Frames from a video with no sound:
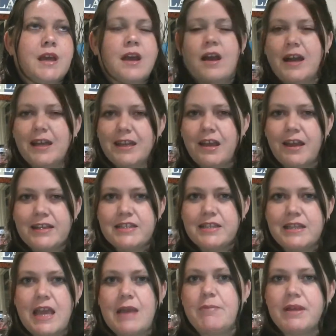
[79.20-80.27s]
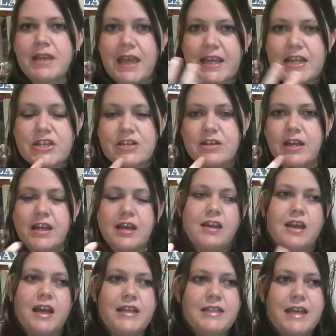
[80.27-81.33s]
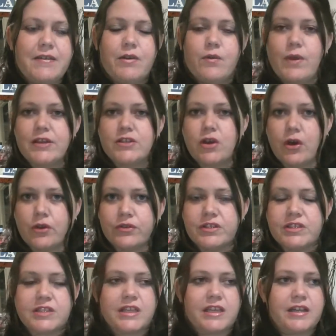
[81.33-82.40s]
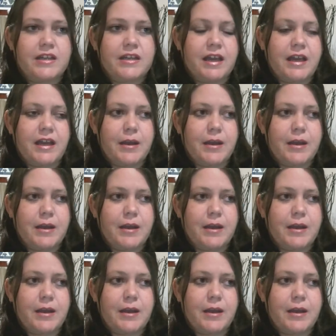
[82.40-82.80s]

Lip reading: I liked the application. Like, I liked how it went on the skin.